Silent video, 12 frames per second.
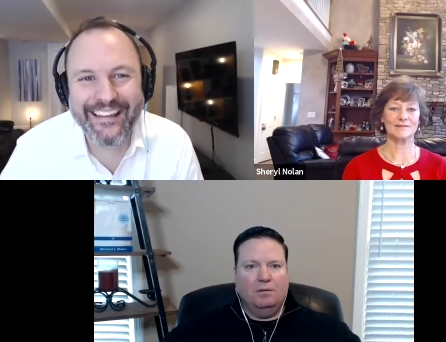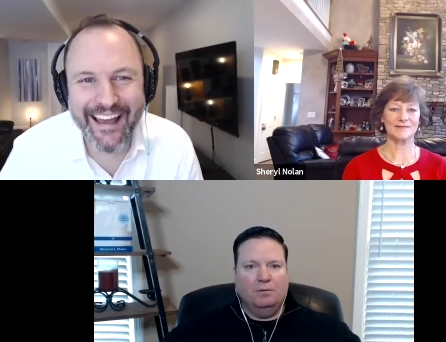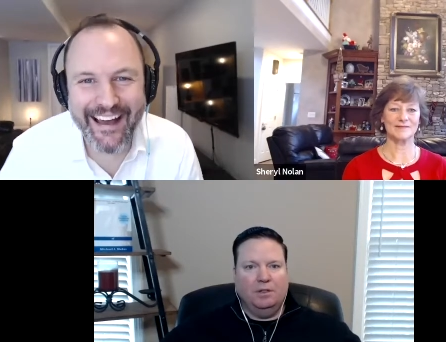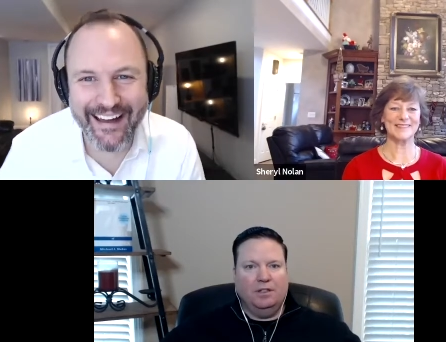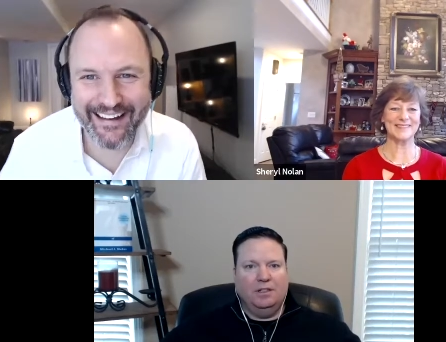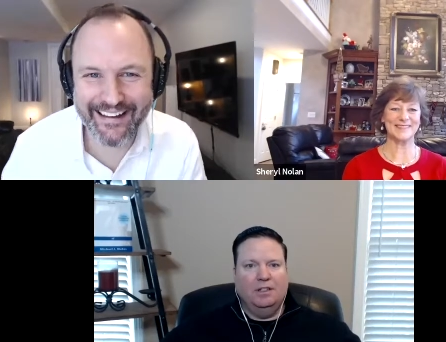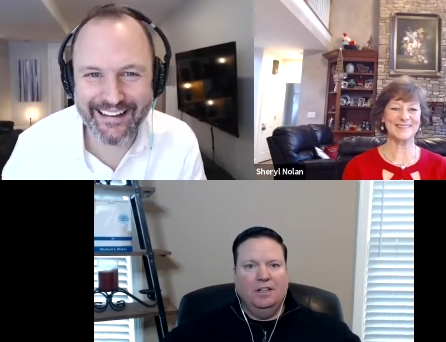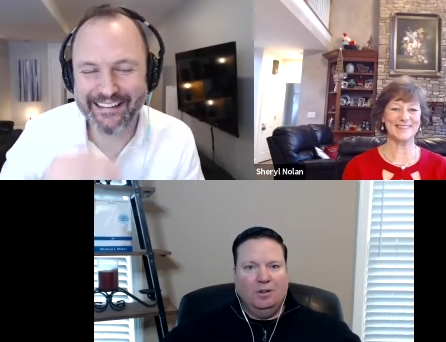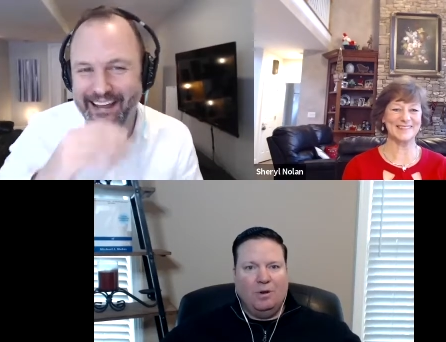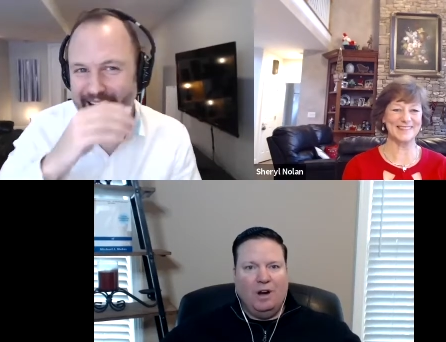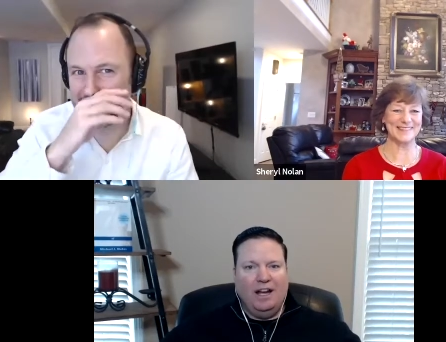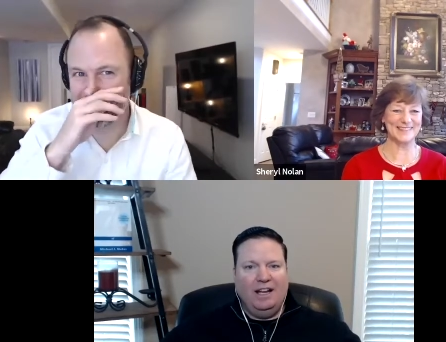Speaker 1: yeah.
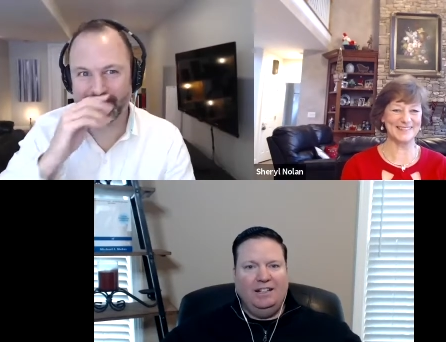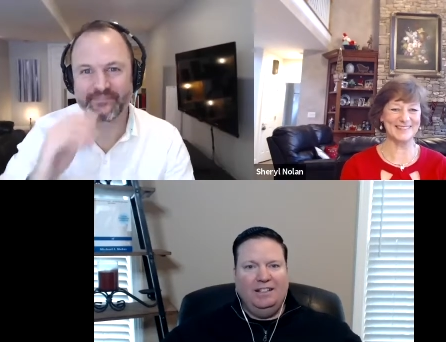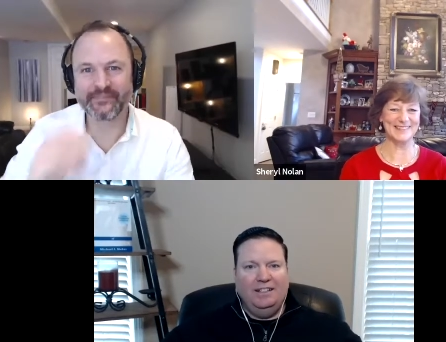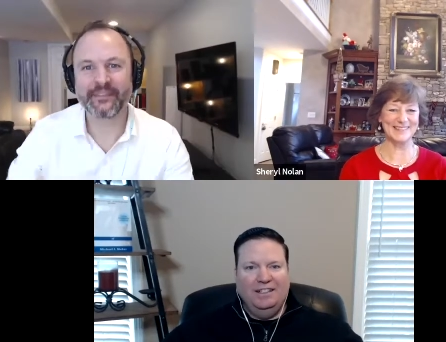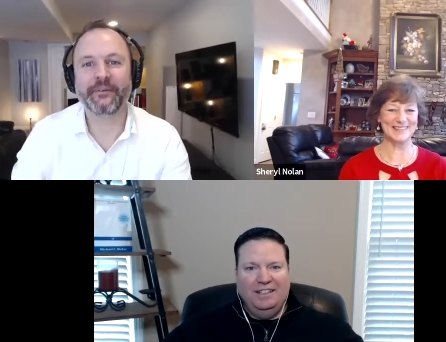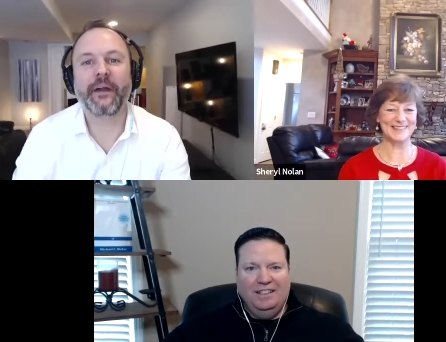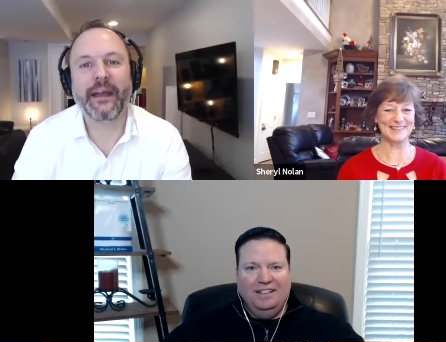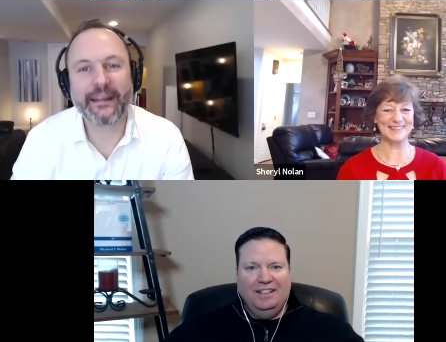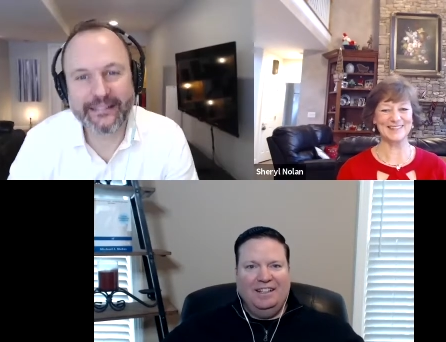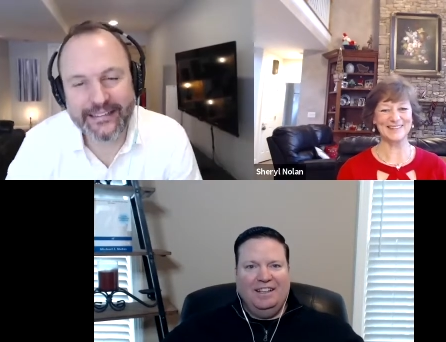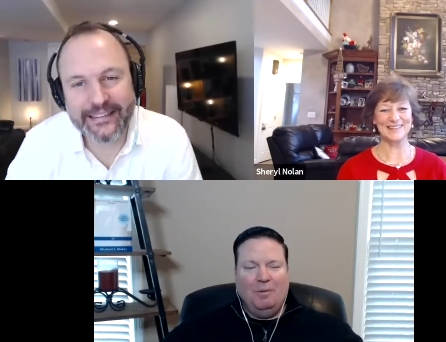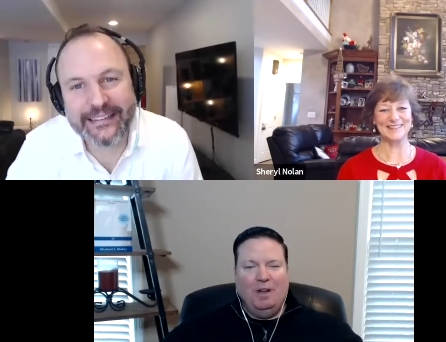Yeah. Right? Right.
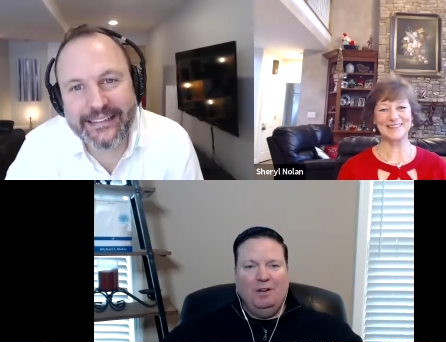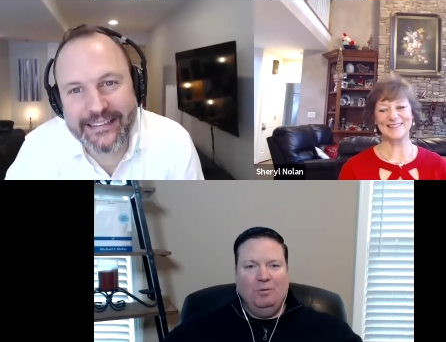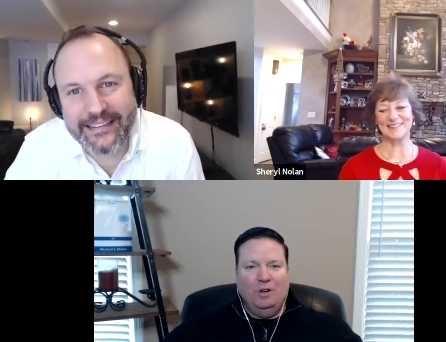I mean,